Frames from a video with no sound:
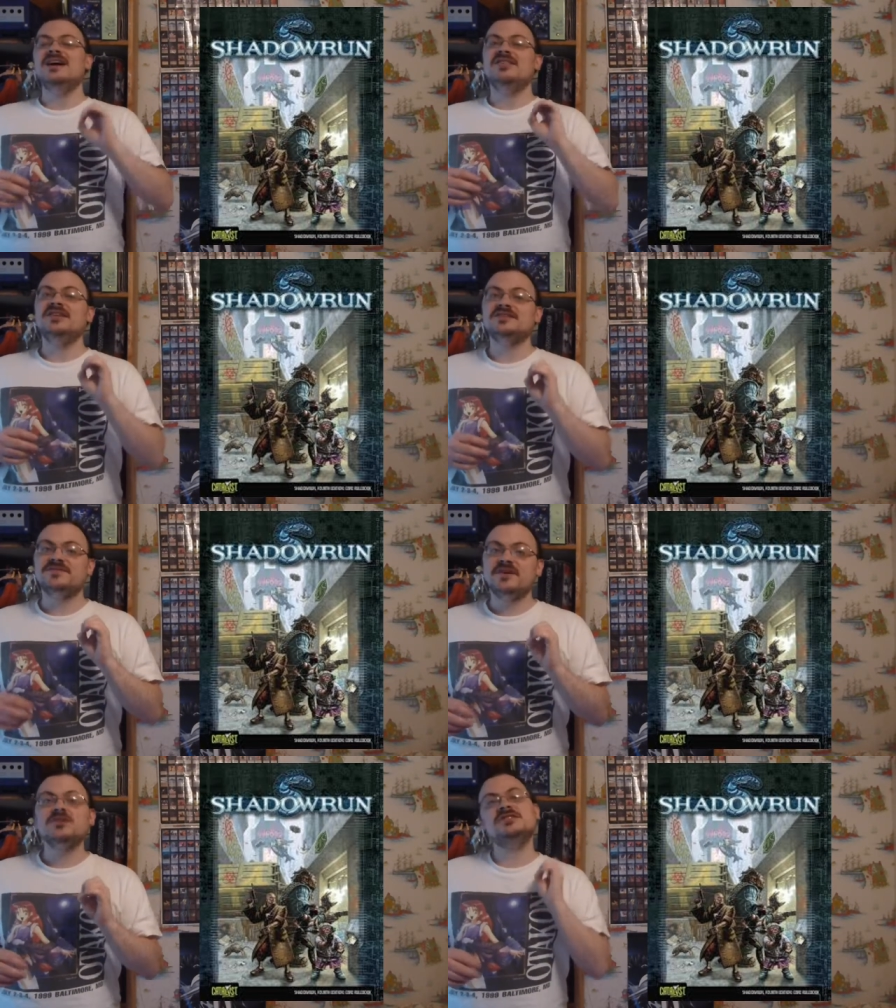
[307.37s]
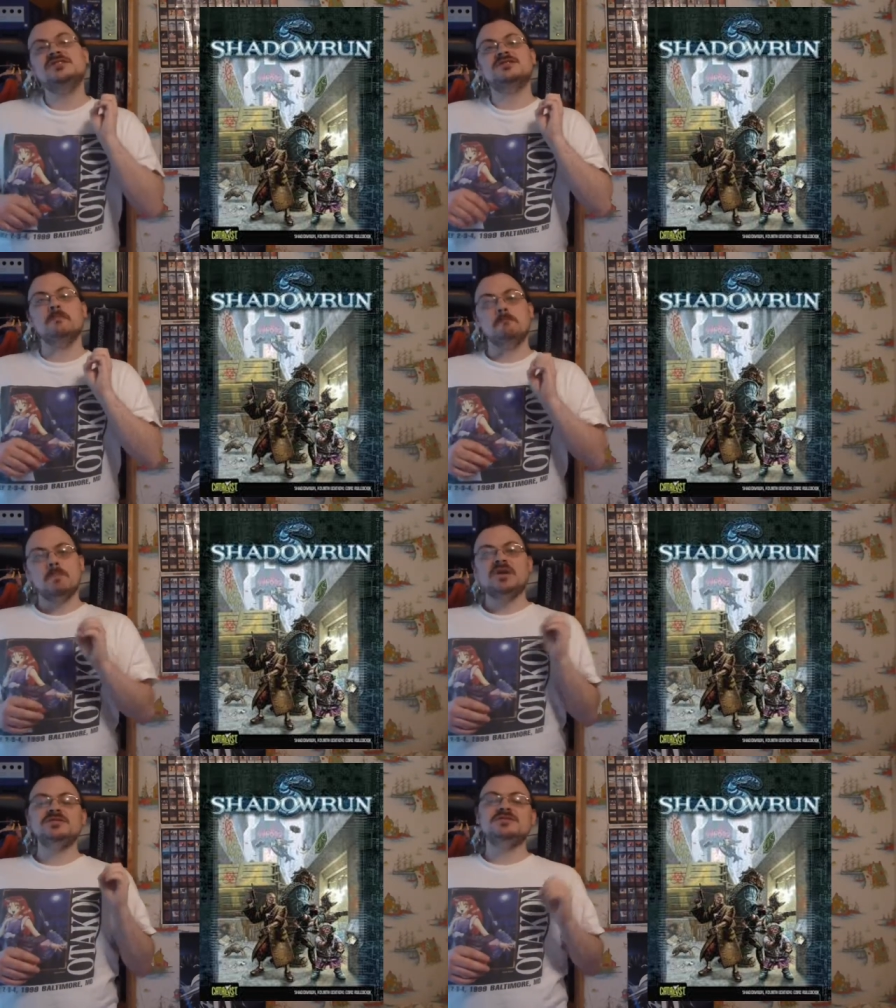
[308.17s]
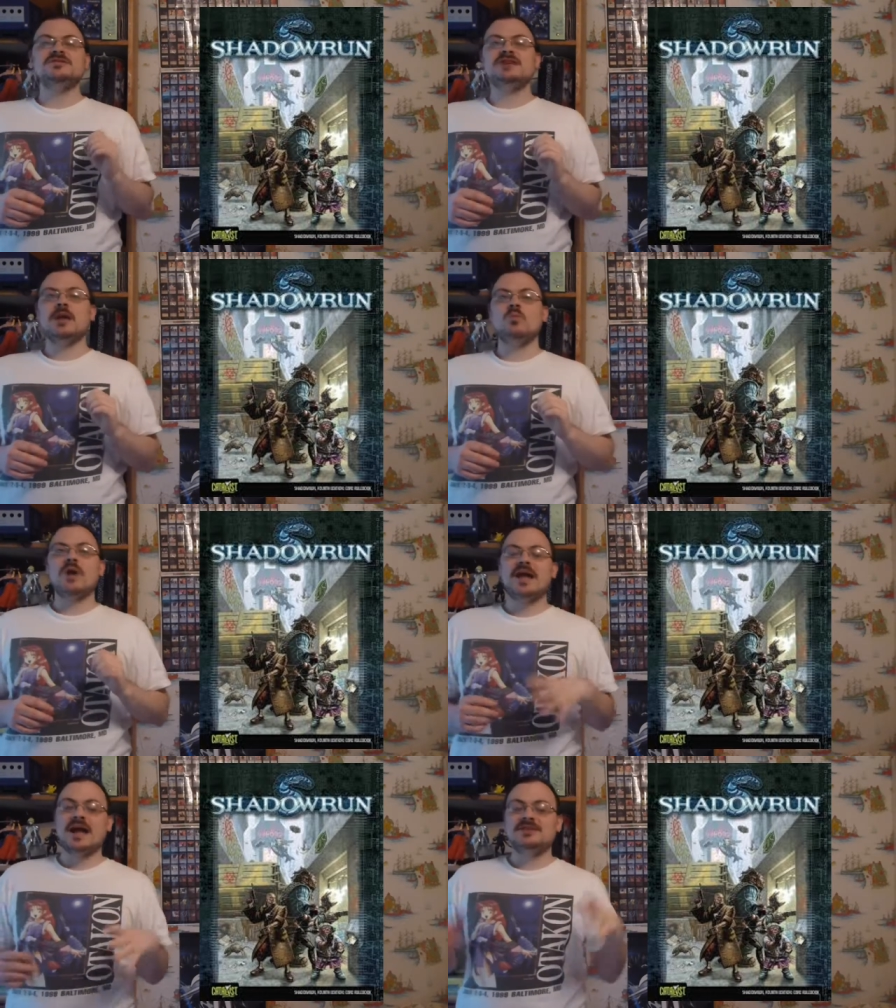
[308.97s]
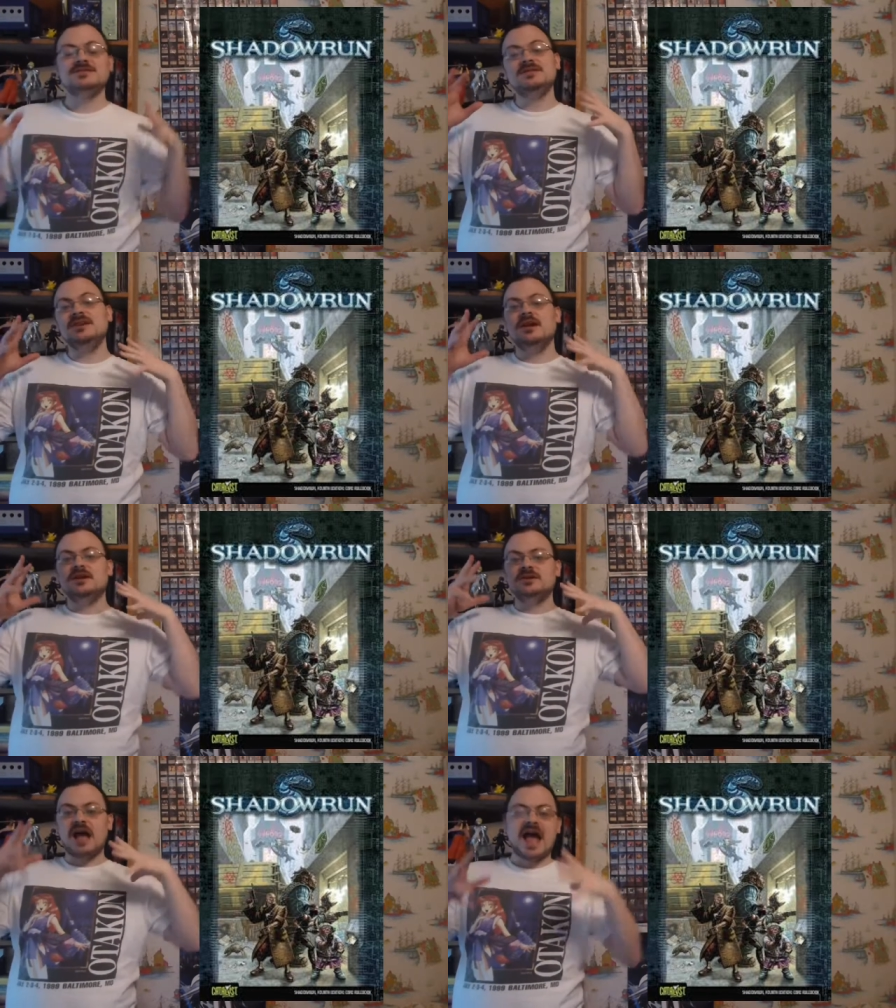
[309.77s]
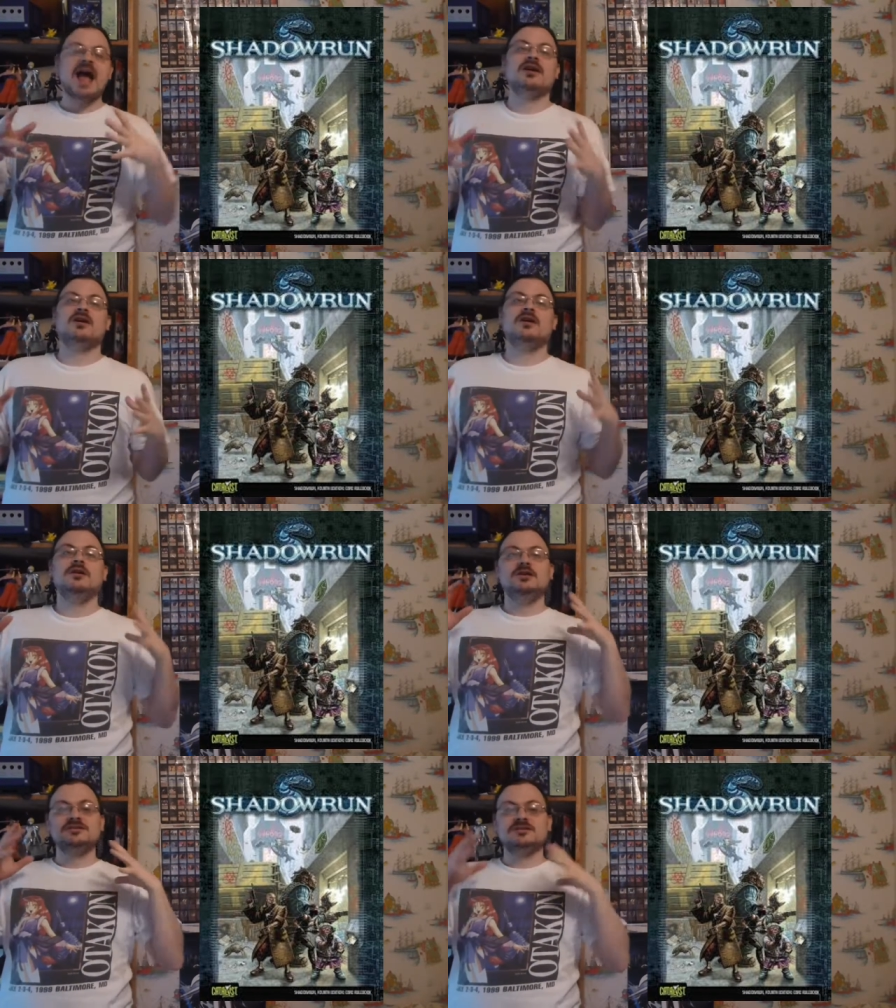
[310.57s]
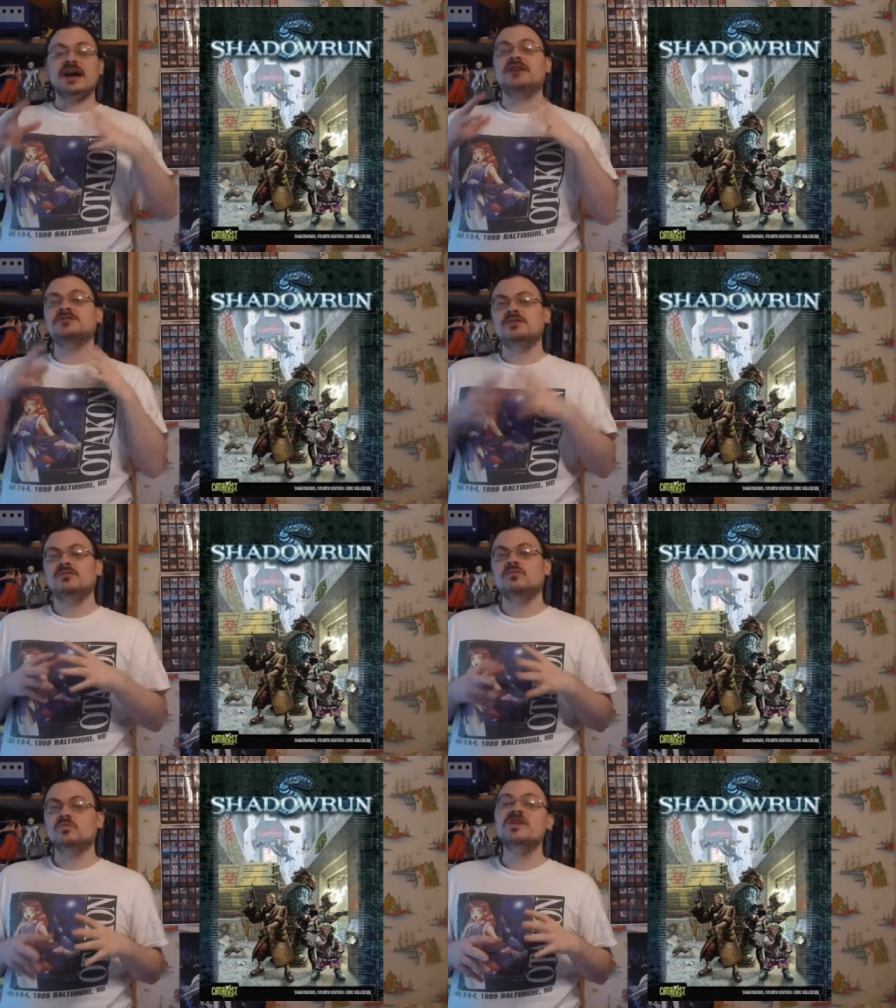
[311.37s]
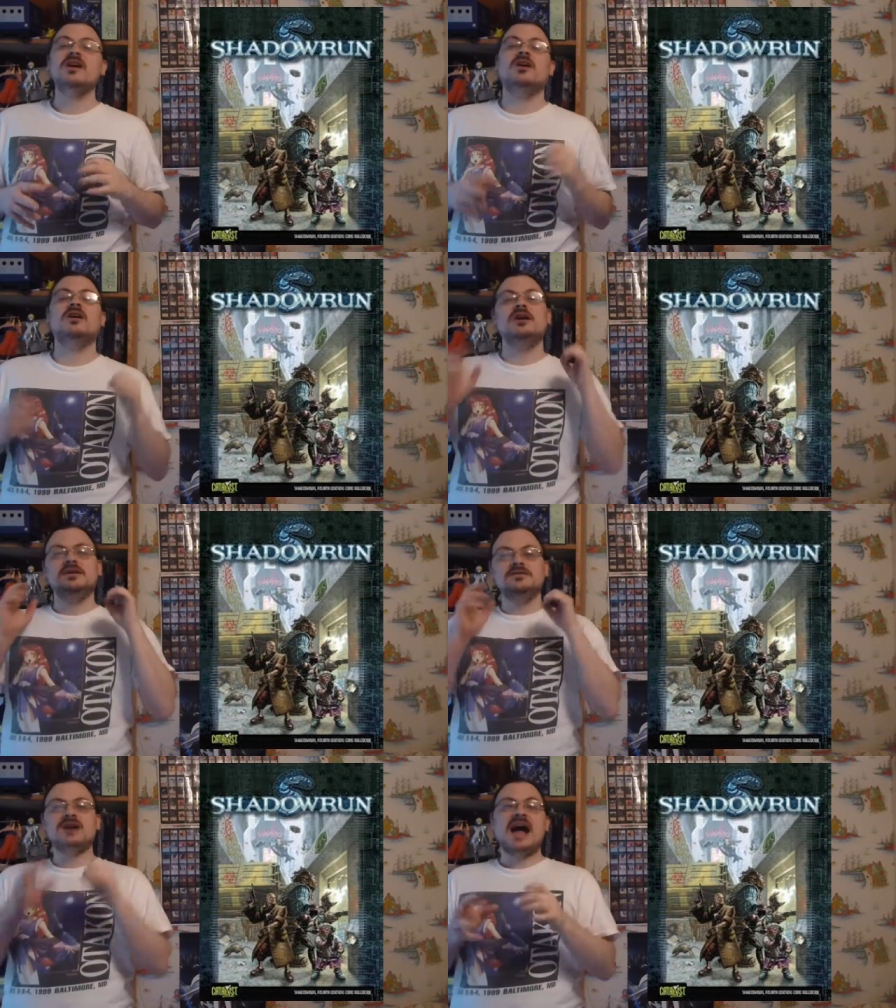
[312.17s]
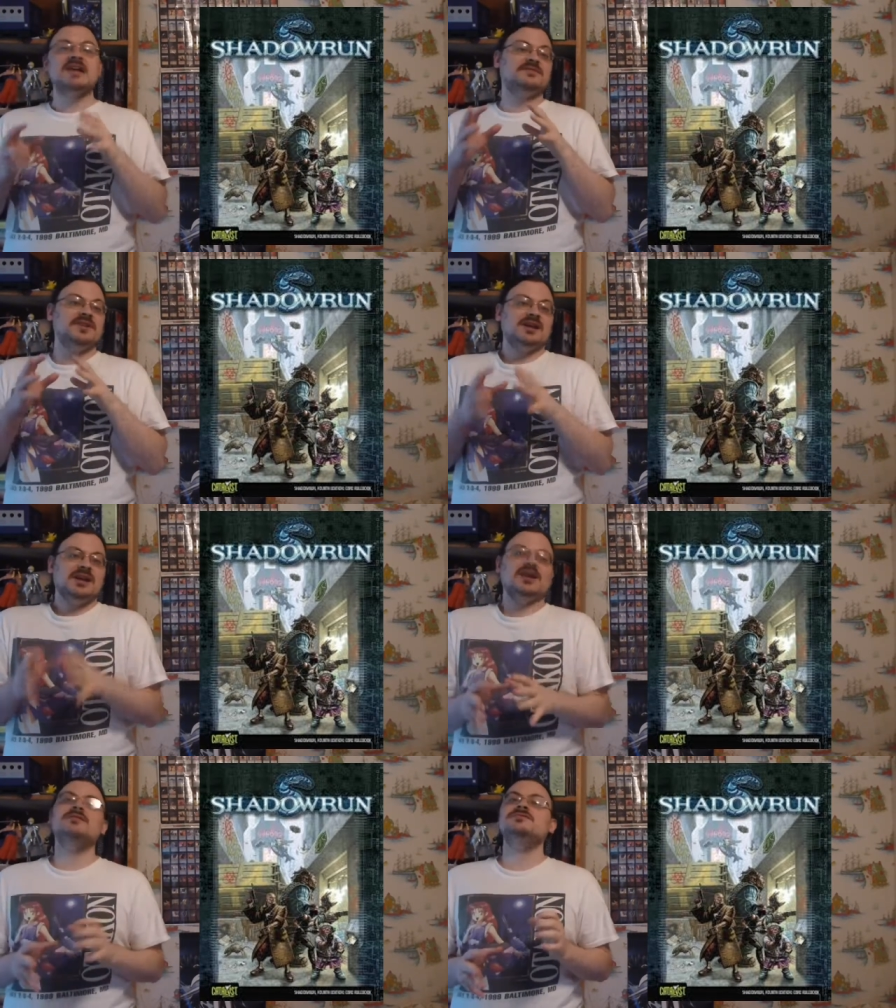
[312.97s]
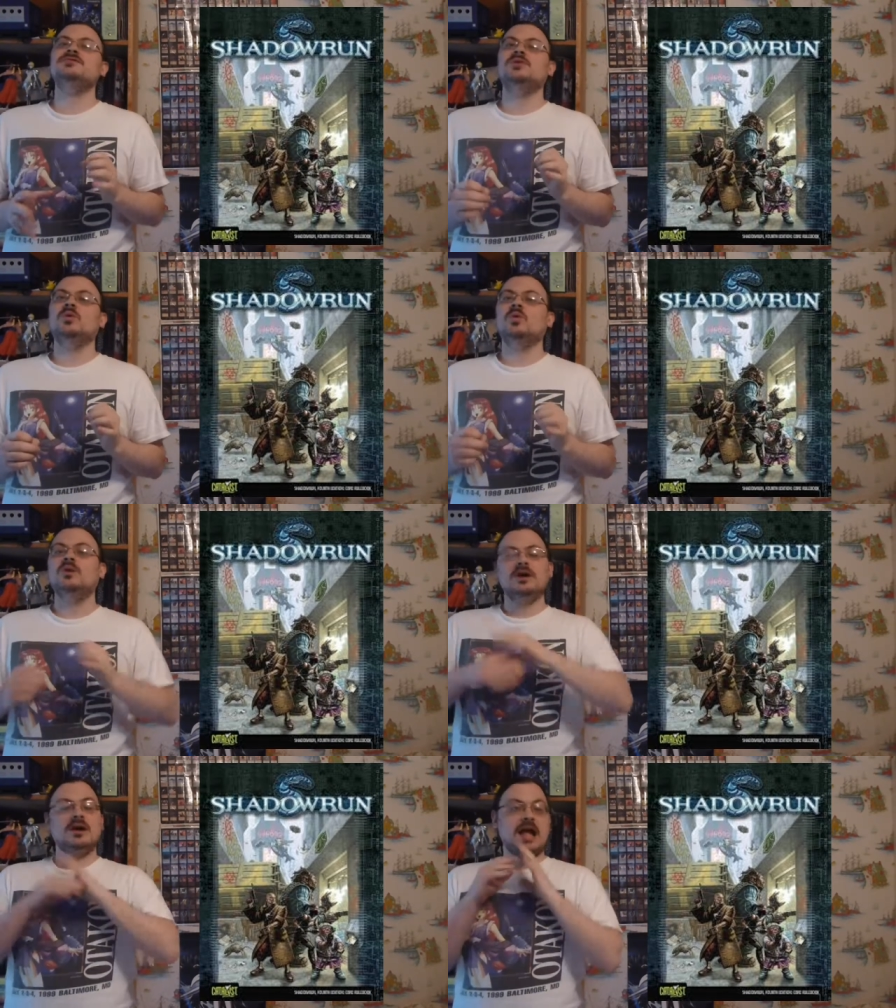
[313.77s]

This functions much the same way as the hacker slash rigger diving into